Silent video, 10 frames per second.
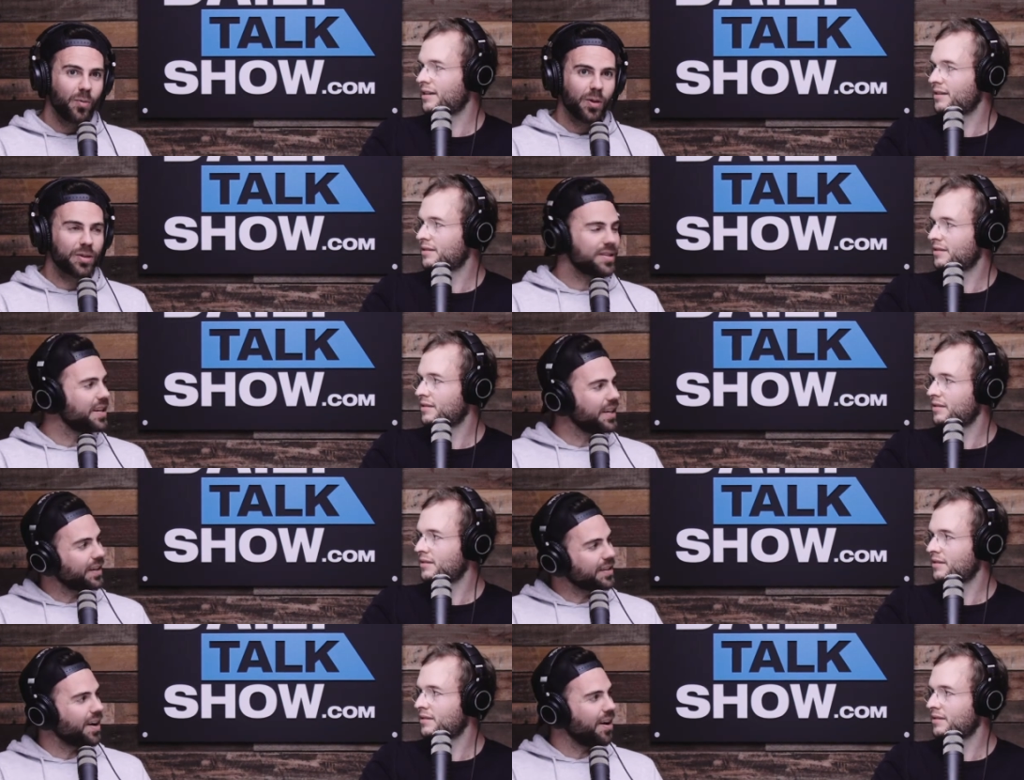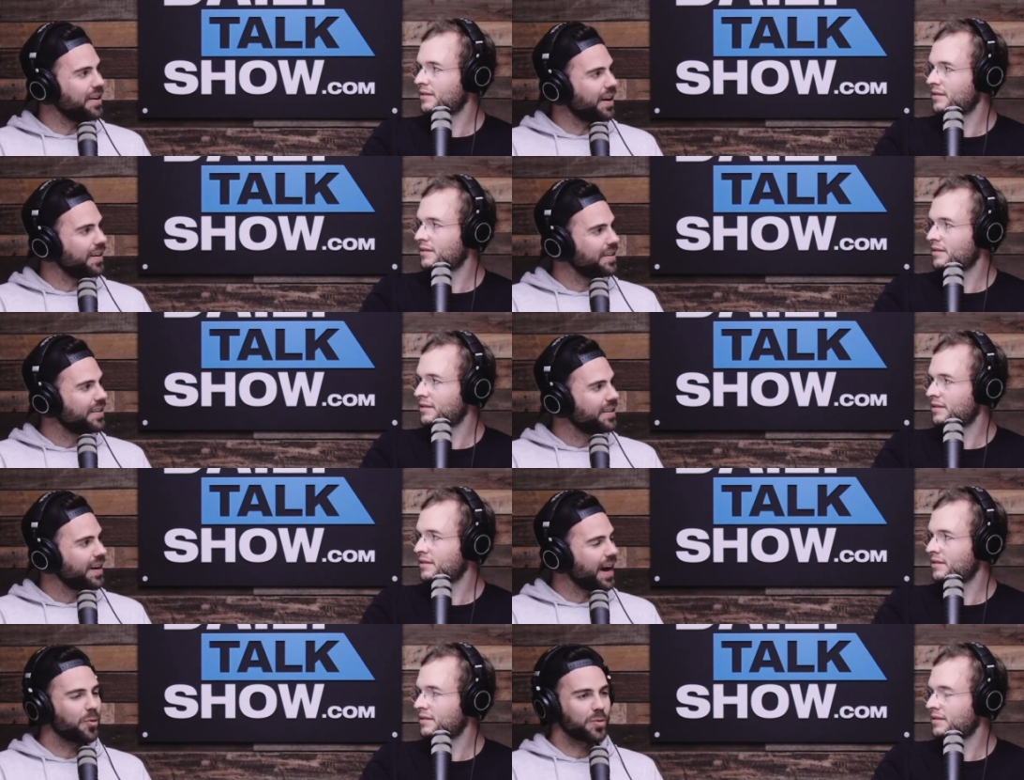Speaker 1: we were sitting in a diner
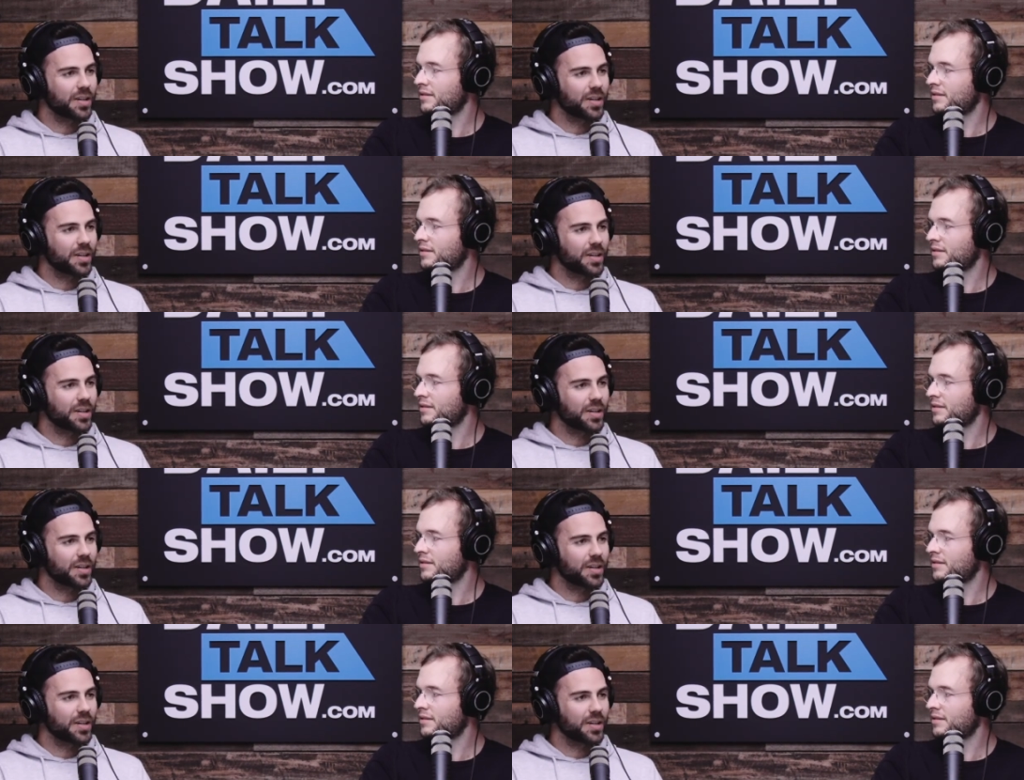and it